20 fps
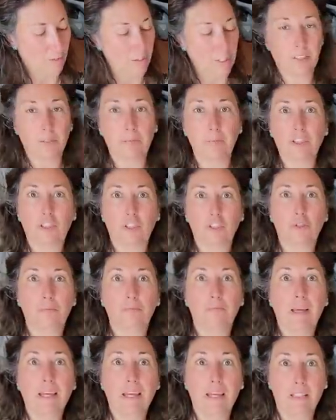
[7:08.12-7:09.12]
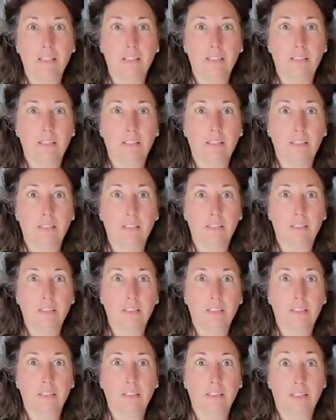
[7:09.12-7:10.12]
this much space
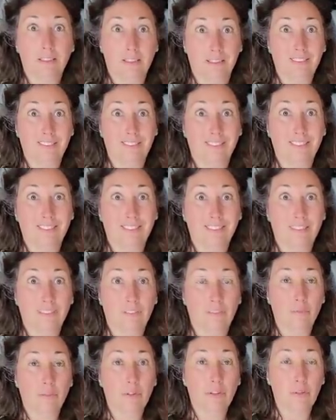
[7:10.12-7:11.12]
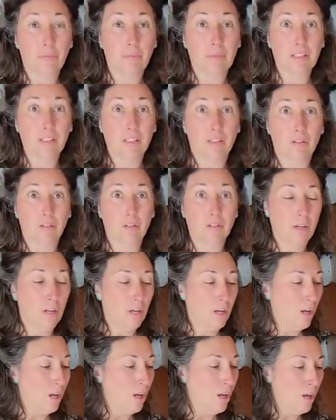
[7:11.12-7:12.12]
with your pillow
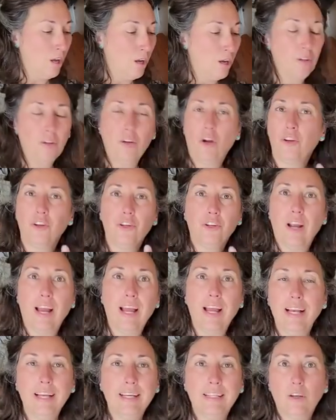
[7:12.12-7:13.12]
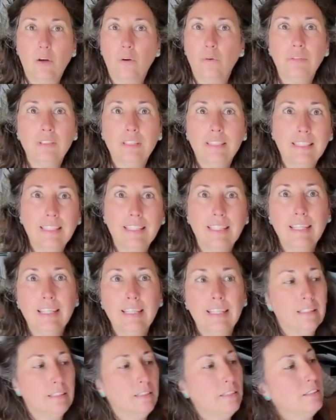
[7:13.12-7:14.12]
or your head only
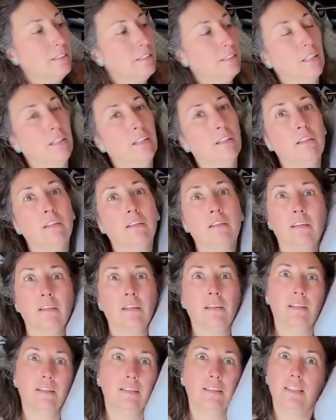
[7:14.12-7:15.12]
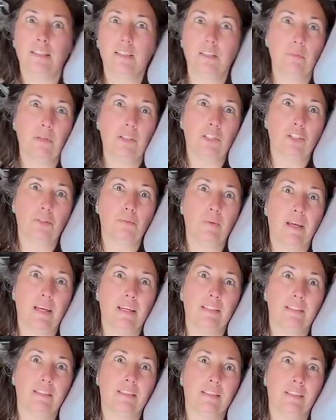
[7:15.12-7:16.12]
needs this much space.
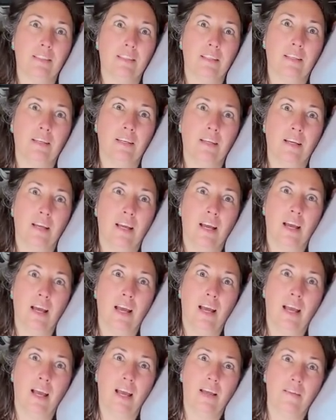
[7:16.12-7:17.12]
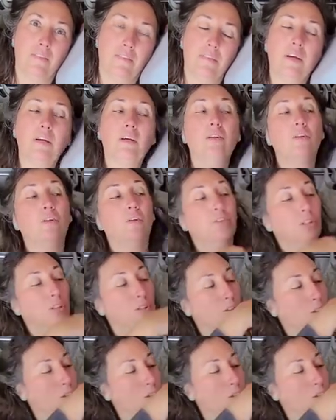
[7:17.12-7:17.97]
Oh. The the